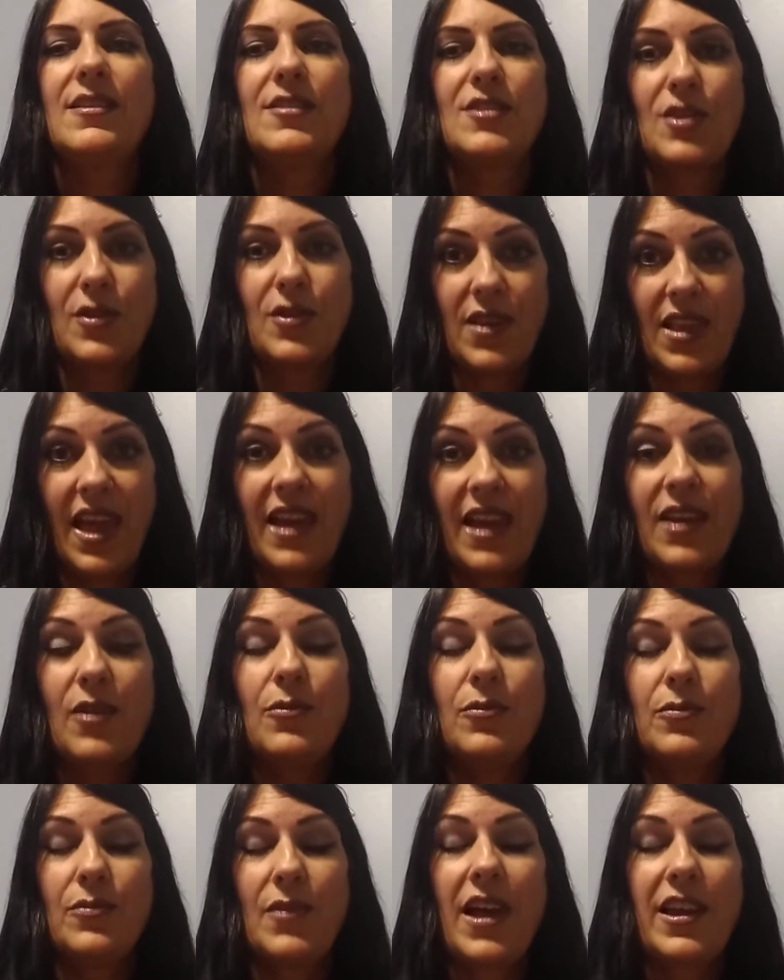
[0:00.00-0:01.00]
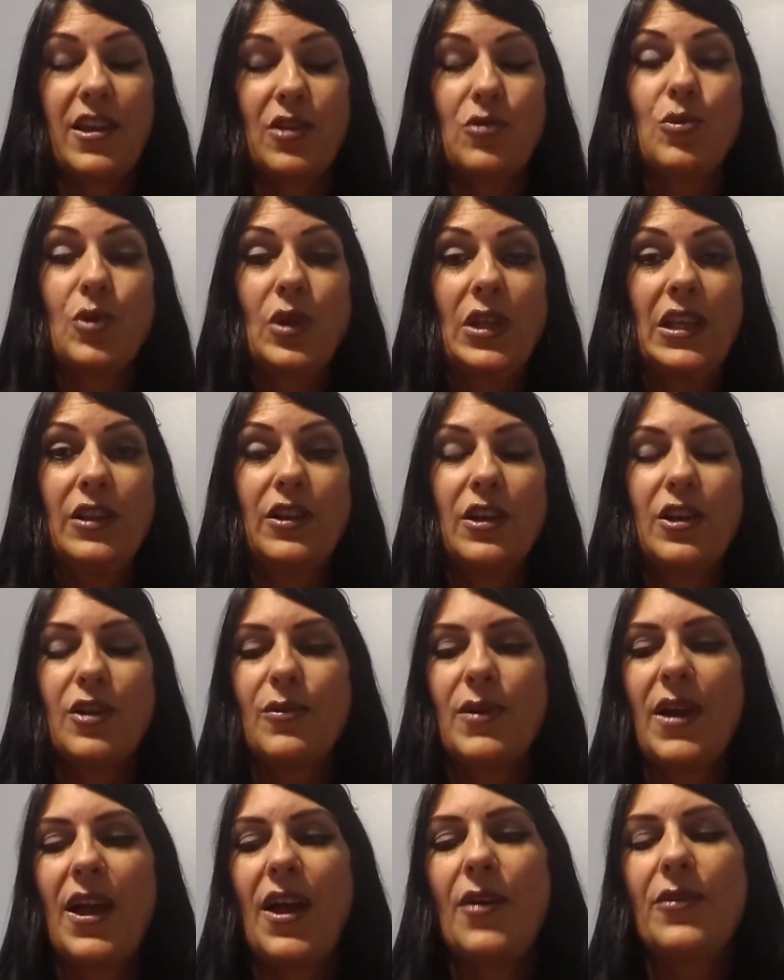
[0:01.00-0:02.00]
and so that I can really look
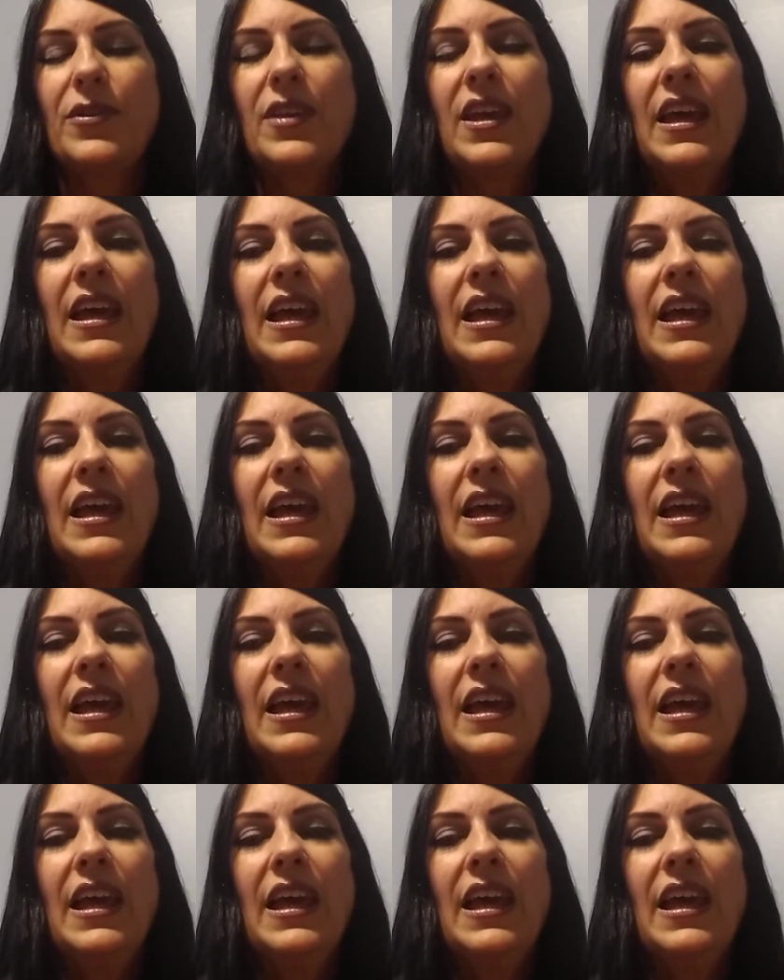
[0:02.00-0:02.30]
around.